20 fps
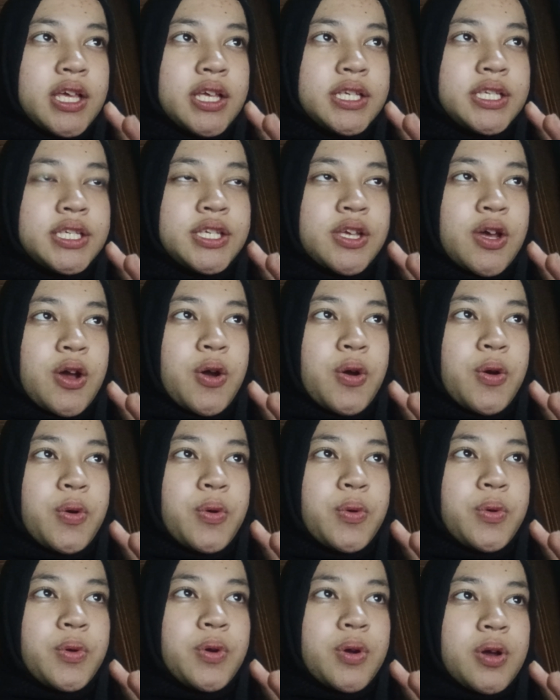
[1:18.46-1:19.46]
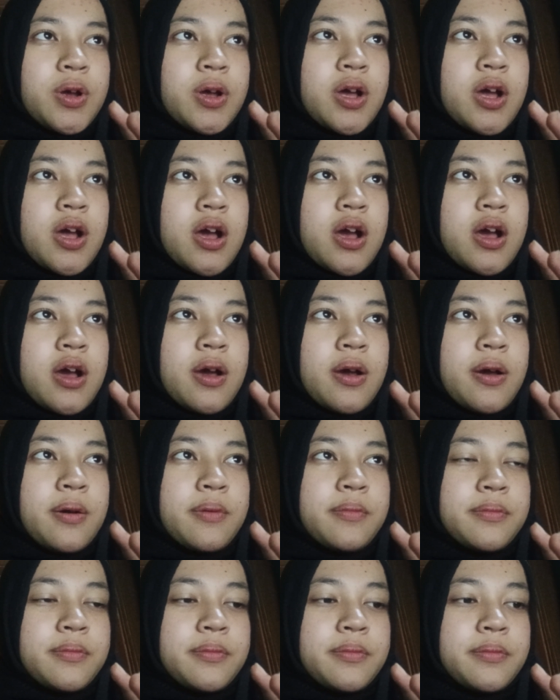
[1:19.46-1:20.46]
So,
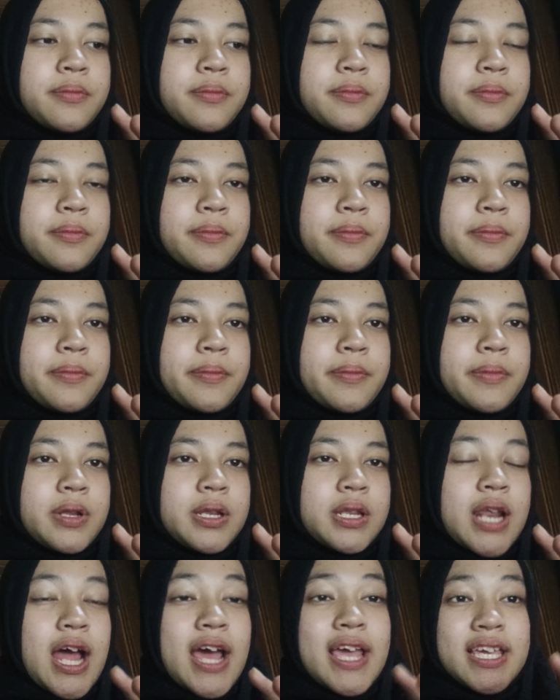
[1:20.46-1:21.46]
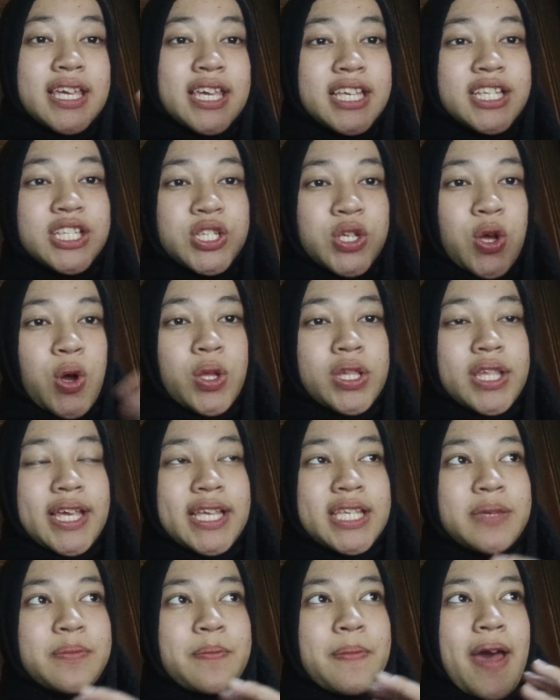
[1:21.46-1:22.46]
um, Nike sold
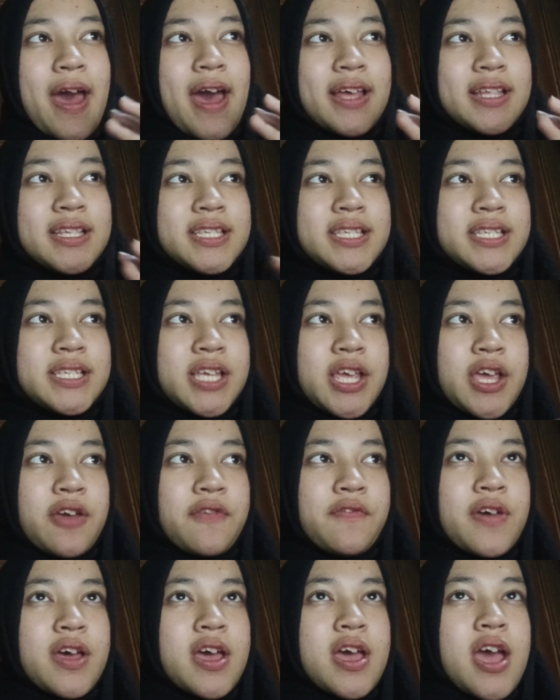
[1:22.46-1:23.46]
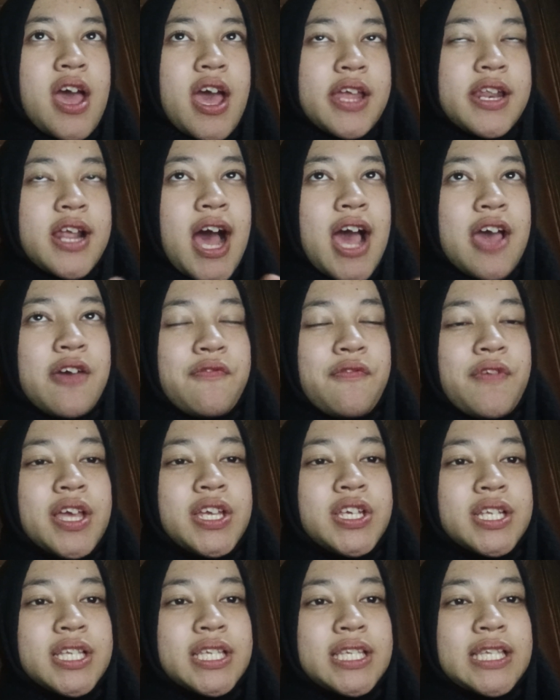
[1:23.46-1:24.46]
expensive and high
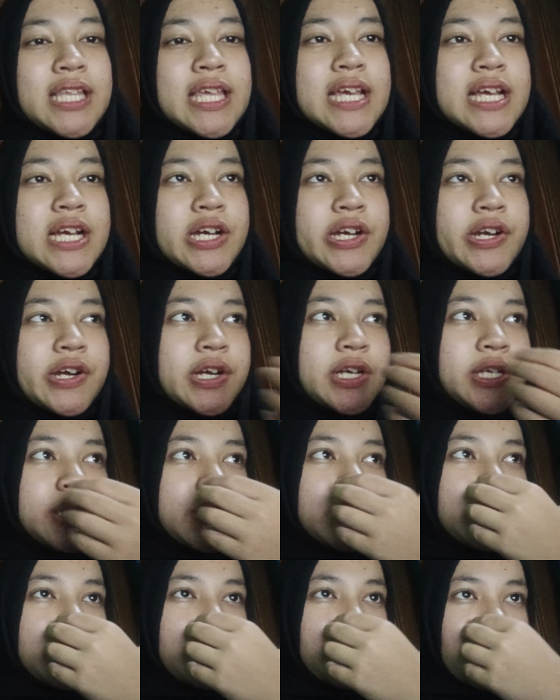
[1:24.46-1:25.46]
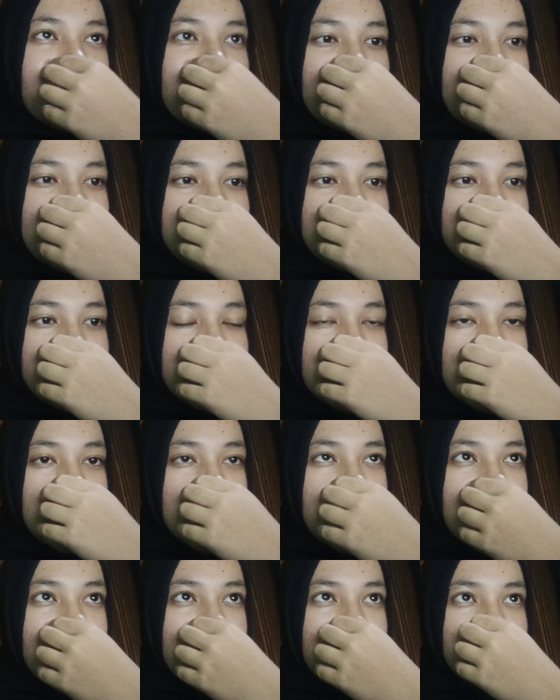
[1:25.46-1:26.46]
fashion sneakers to rich
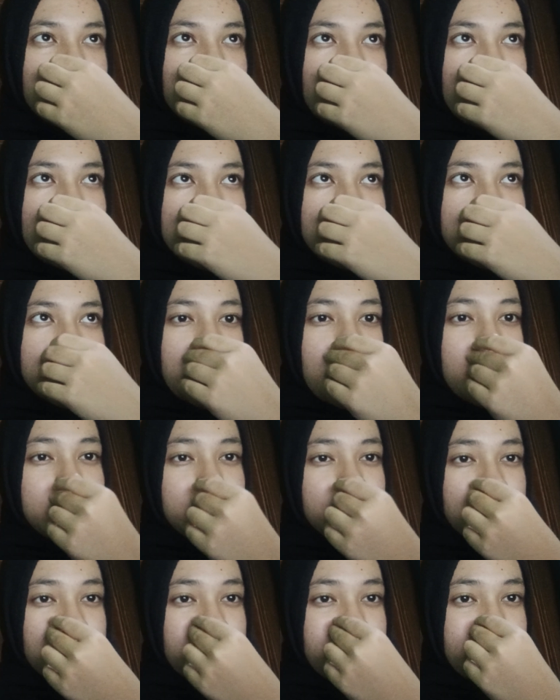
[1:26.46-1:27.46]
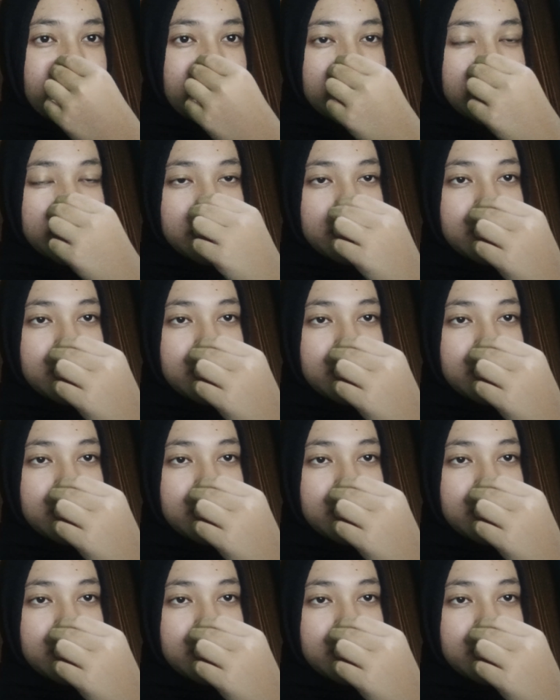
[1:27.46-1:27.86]
consumers